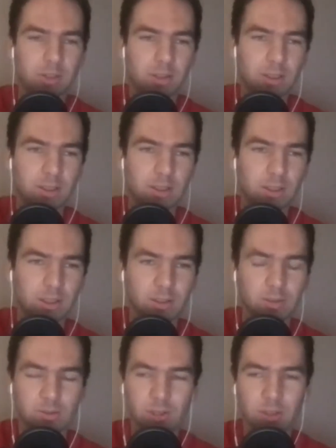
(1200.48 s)
Yeah,
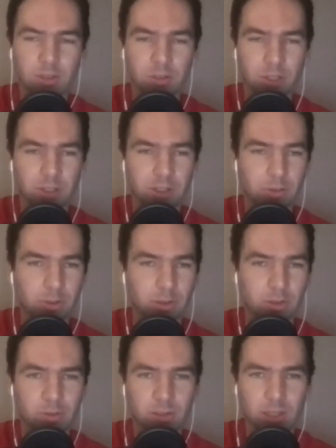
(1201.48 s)
and you, Jack, as well.
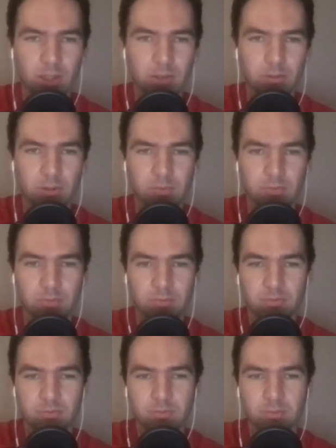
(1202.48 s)
I think
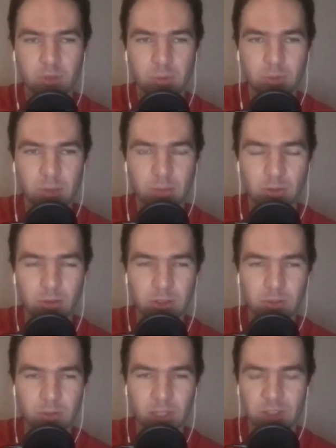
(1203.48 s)
we played well
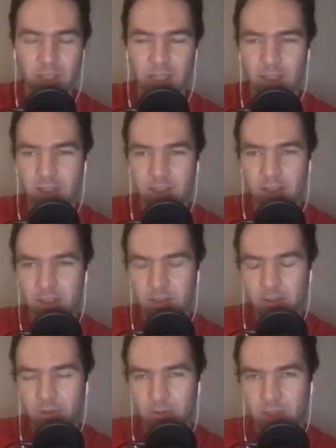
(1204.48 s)
as you can in
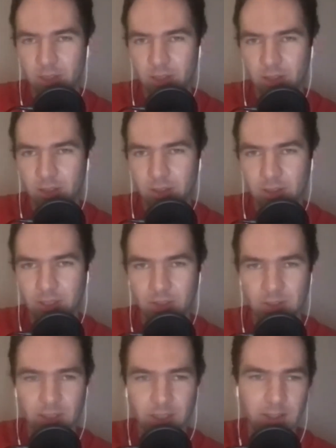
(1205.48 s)
obviously a high
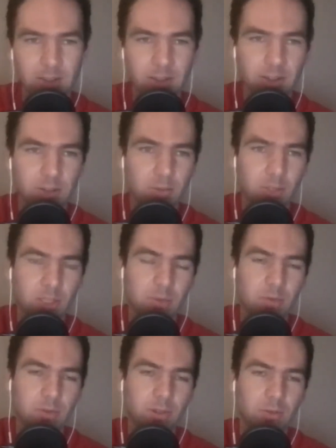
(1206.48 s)
intensity
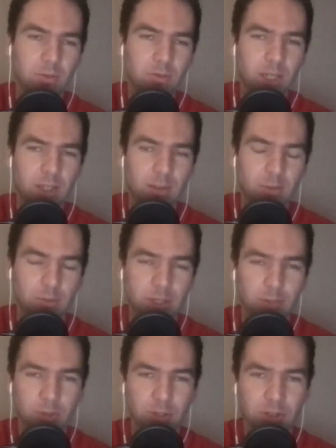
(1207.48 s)
semi final with that
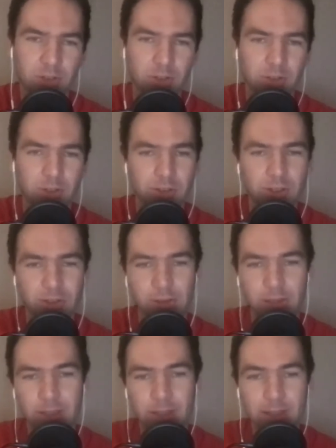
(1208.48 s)
amount of pressure on us.
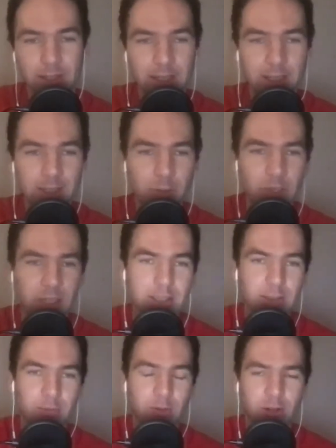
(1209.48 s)
So we get
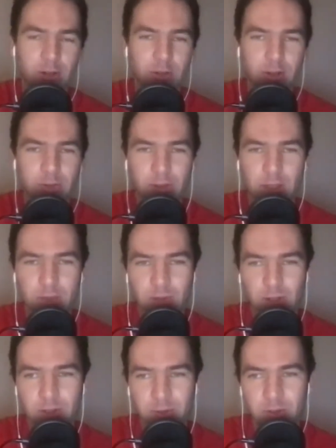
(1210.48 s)
to the final, our first
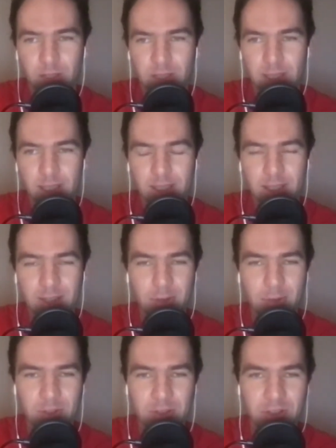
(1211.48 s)
final in any
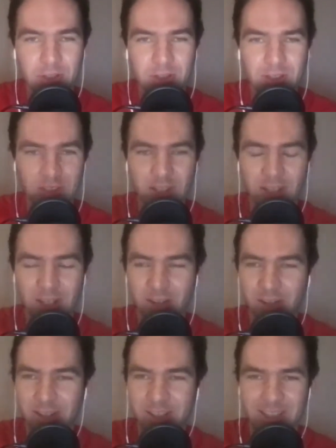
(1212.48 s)
competition since
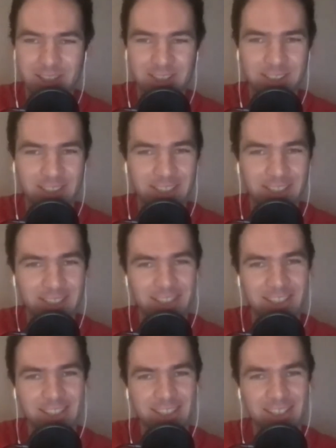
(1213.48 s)
1966, and